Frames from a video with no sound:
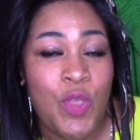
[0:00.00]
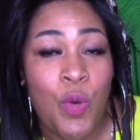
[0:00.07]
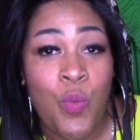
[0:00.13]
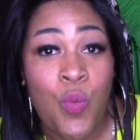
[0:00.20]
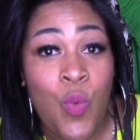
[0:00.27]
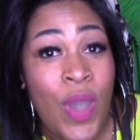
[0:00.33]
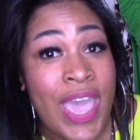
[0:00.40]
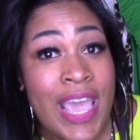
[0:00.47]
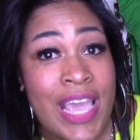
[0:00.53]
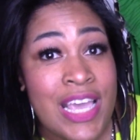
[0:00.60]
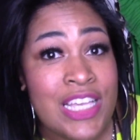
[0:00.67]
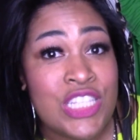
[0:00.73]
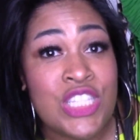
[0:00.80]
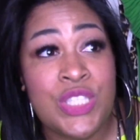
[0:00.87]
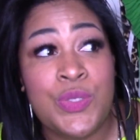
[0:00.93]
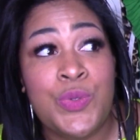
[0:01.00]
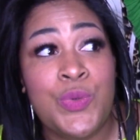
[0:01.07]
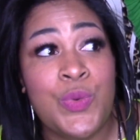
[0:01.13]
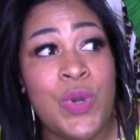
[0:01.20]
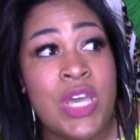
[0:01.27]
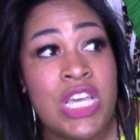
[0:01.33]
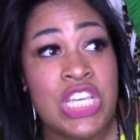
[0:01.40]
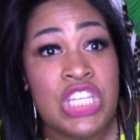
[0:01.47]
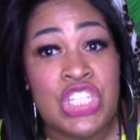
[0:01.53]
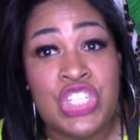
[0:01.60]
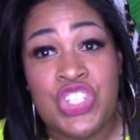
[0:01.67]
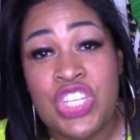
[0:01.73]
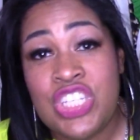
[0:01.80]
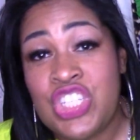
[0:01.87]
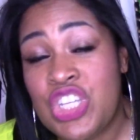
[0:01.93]
way to
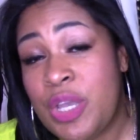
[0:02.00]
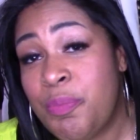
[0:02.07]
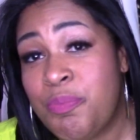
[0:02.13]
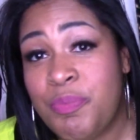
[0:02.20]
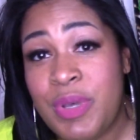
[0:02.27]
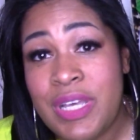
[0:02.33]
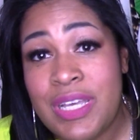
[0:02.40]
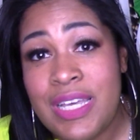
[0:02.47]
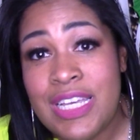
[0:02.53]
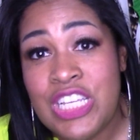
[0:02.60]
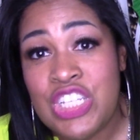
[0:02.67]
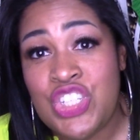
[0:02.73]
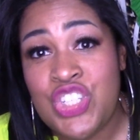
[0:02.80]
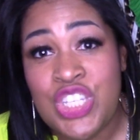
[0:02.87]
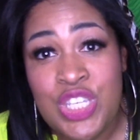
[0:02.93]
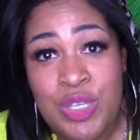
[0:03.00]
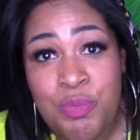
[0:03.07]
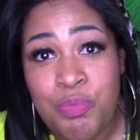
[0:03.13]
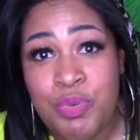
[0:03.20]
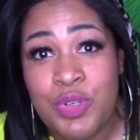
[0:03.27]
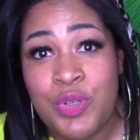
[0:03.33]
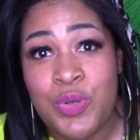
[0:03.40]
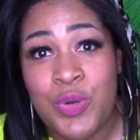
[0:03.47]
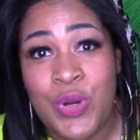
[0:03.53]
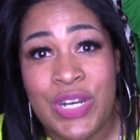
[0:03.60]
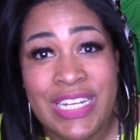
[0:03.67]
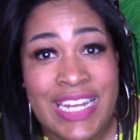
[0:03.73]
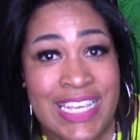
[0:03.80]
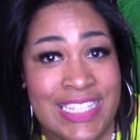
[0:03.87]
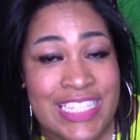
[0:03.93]
zhuzh up cheap or
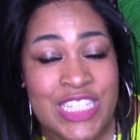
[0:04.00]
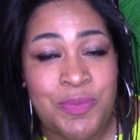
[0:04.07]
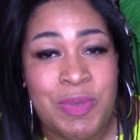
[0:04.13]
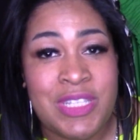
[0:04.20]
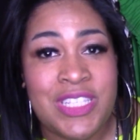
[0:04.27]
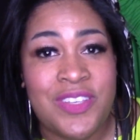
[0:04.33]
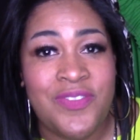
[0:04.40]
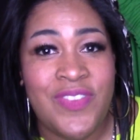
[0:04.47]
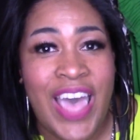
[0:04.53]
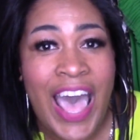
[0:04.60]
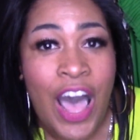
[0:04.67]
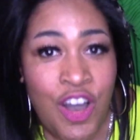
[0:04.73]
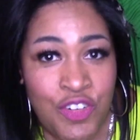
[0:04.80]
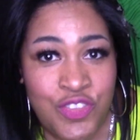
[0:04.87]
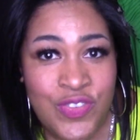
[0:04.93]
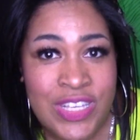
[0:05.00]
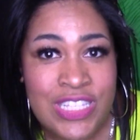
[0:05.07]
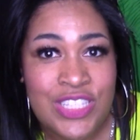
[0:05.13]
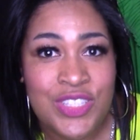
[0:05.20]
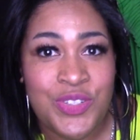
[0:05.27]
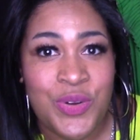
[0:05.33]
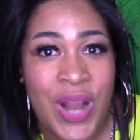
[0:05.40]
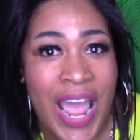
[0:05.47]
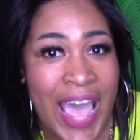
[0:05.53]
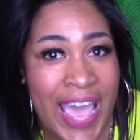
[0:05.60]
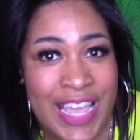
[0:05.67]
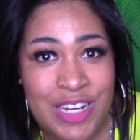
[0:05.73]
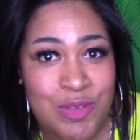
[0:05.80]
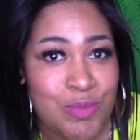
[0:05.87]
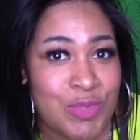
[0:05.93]
less expensive outfits or
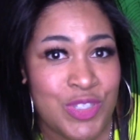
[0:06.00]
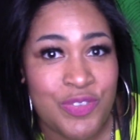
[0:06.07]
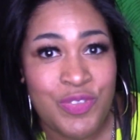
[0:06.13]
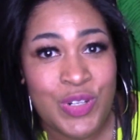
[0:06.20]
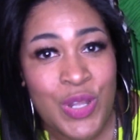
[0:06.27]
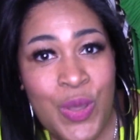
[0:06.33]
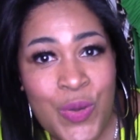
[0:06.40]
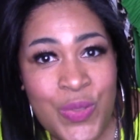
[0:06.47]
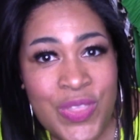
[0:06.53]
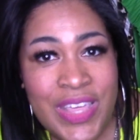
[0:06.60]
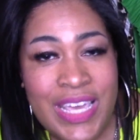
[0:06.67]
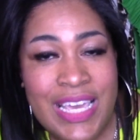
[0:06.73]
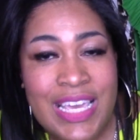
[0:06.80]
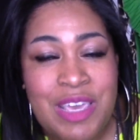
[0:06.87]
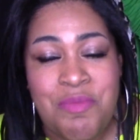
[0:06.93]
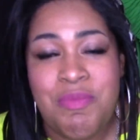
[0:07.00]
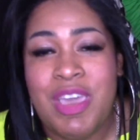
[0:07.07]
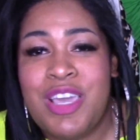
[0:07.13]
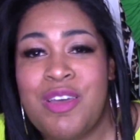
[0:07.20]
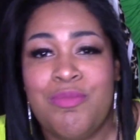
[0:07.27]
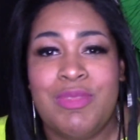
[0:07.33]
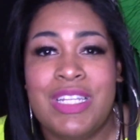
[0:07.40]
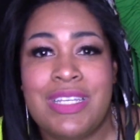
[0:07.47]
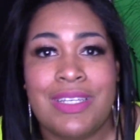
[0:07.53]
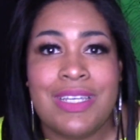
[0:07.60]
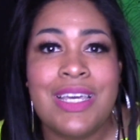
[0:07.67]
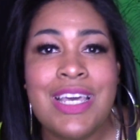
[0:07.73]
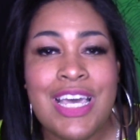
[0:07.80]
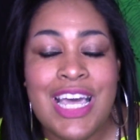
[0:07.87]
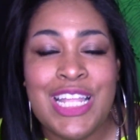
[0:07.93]
items of clothing and make them look
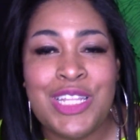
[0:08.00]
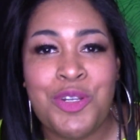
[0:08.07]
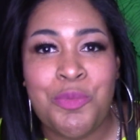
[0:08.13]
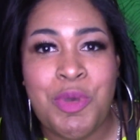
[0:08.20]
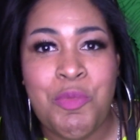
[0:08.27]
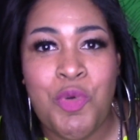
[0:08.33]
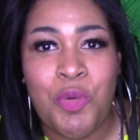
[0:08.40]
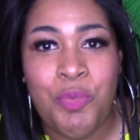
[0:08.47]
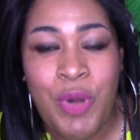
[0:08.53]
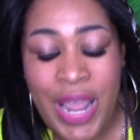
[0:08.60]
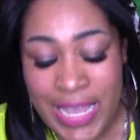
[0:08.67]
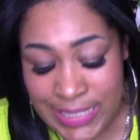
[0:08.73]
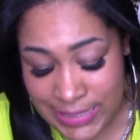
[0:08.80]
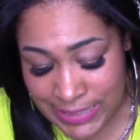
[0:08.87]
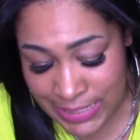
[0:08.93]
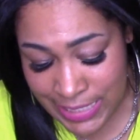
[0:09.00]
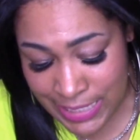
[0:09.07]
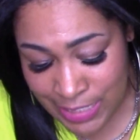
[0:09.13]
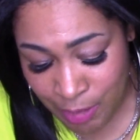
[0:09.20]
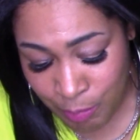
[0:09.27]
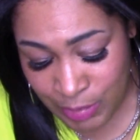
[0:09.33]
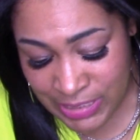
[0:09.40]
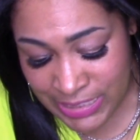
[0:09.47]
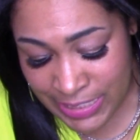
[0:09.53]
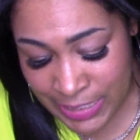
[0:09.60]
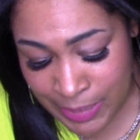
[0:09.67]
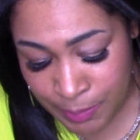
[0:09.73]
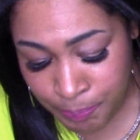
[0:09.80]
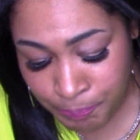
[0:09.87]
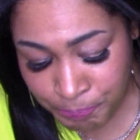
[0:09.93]
a little bit more pricey. Number
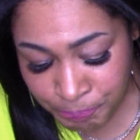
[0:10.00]
10